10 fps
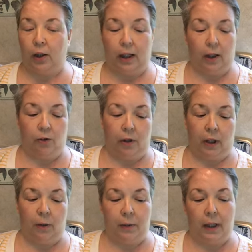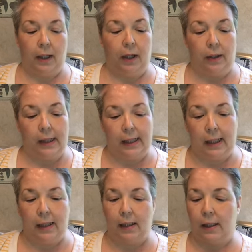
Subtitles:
extract, depending on how you say it.